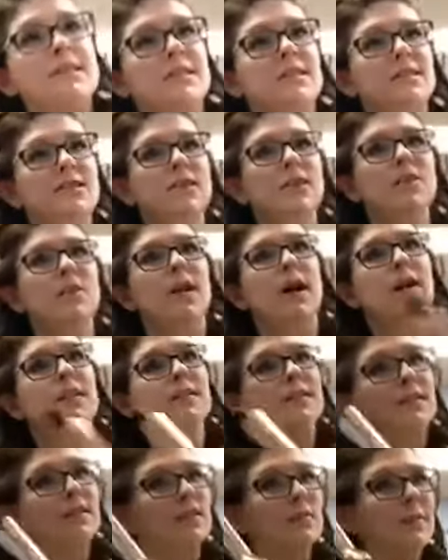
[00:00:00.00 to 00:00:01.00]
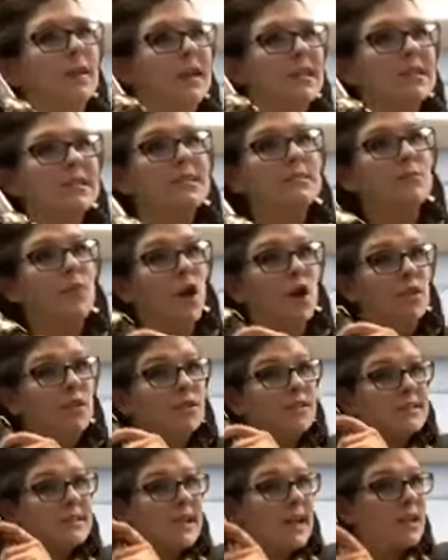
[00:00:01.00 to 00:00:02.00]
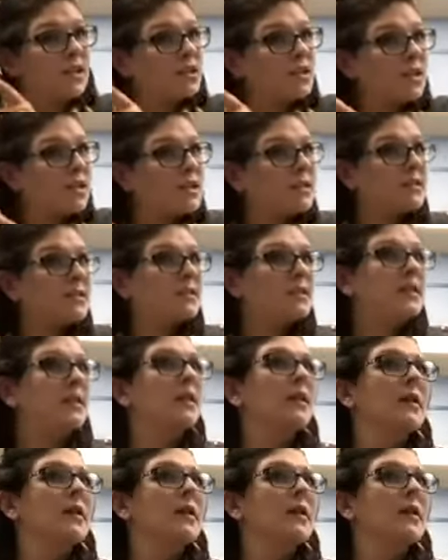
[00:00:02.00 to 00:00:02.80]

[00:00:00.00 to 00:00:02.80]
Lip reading: to do a little bit smaller sections.